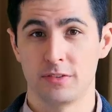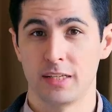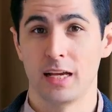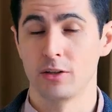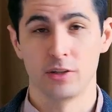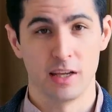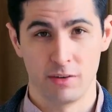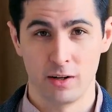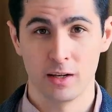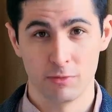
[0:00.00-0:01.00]
of sand on
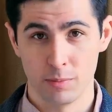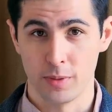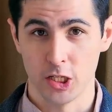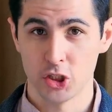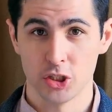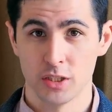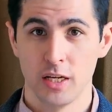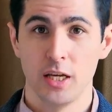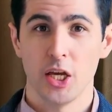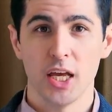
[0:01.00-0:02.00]
any given beach
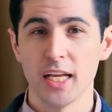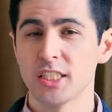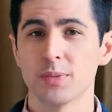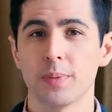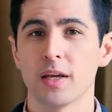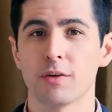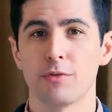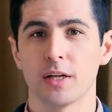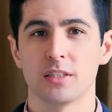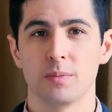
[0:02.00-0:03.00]
each being
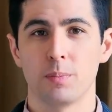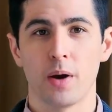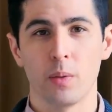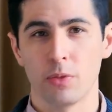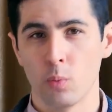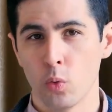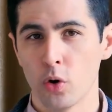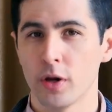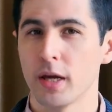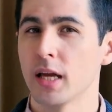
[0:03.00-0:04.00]
affected by the
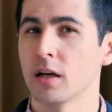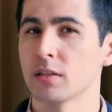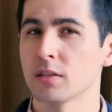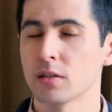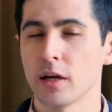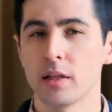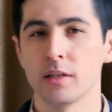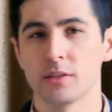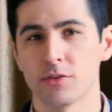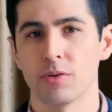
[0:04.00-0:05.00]
water in a slightly
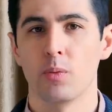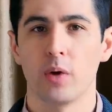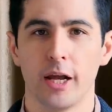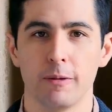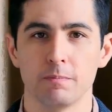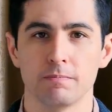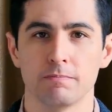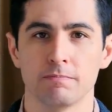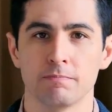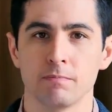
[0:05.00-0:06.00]
different way.
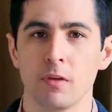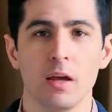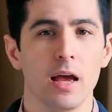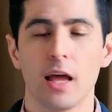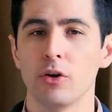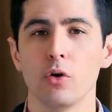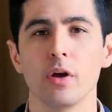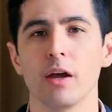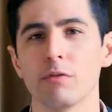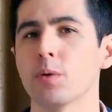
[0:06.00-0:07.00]
And
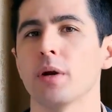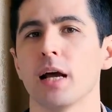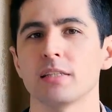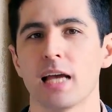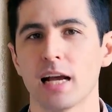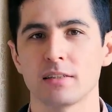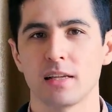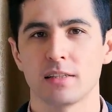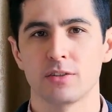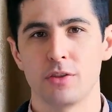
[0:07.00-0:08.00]
not everyone has
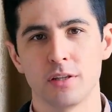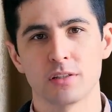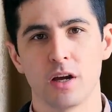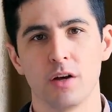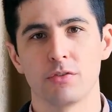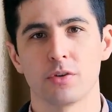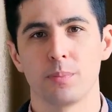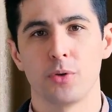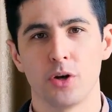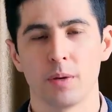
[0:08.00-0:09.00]
access to this kind of
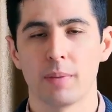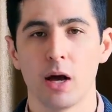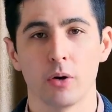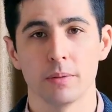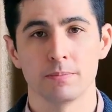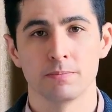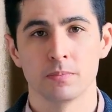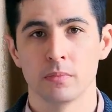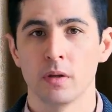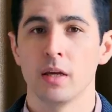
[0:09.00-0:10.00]
computing power,
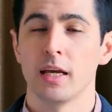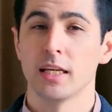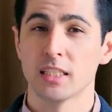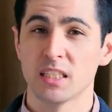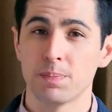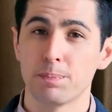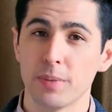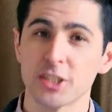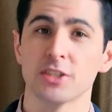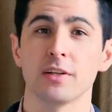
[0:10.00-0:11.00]

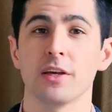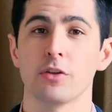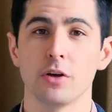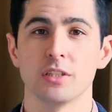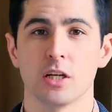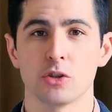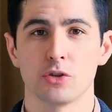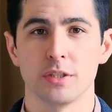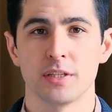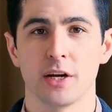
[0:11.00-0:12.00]
especially those
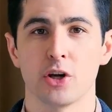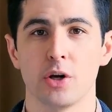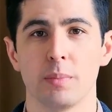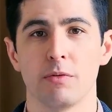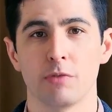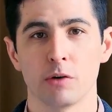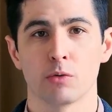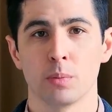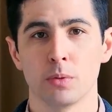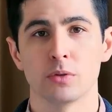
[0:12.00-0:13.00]
countries that are going to be
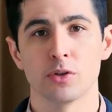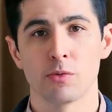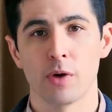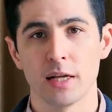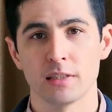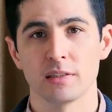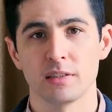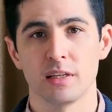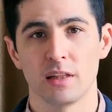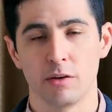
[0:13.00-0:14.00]
vulnerable to rising
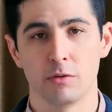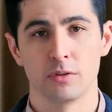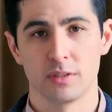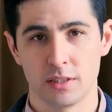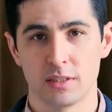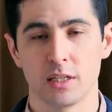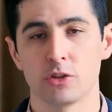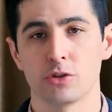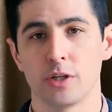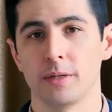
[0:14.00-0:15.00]
sea levels this
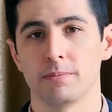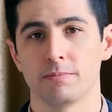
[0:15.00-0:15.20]
century.